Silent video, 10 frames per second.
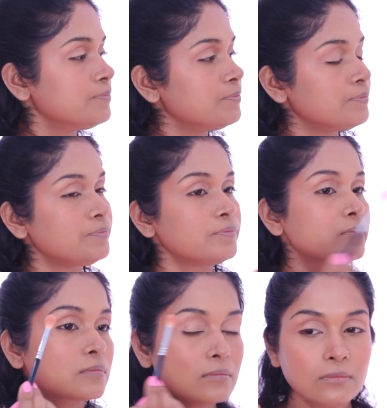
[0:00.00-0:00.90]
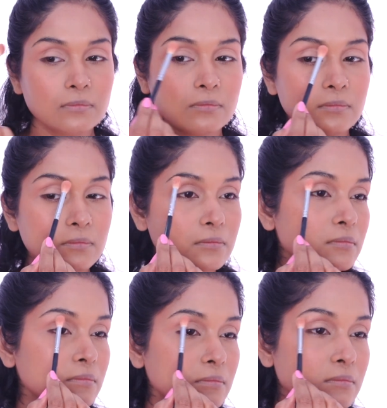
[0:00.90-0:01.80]

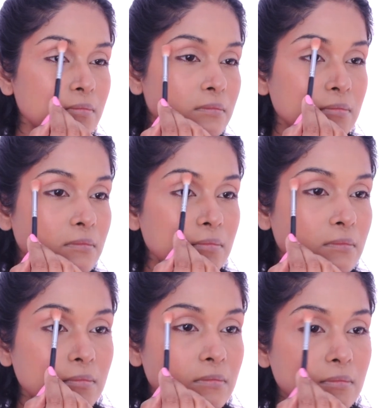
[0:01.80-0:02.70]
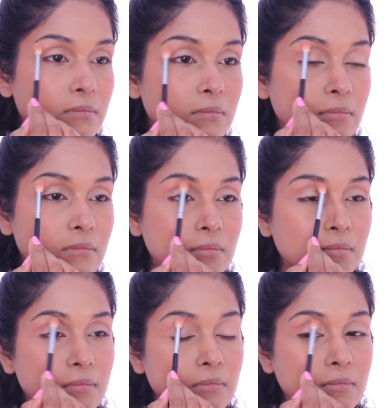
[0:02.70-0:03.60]

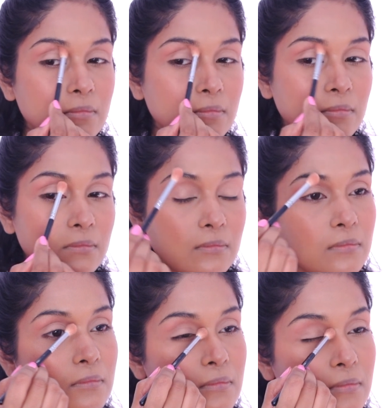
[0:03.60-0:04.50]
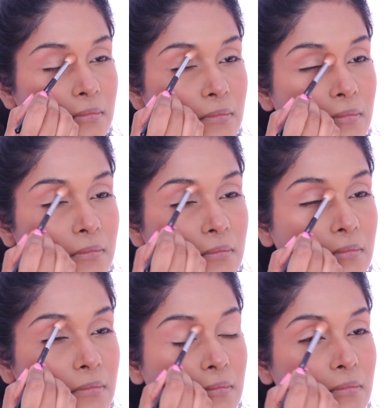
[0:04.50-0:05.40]

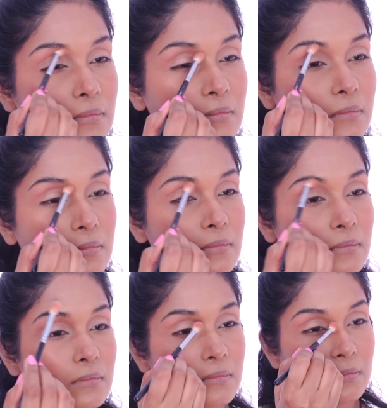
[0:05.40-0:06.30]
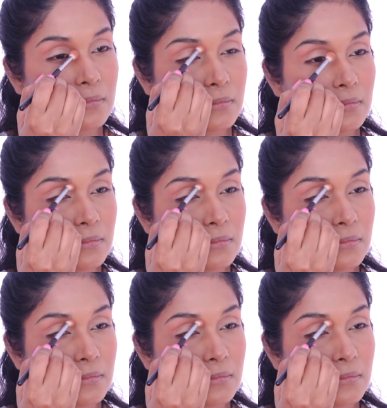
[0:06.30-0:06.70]
(no one is talking)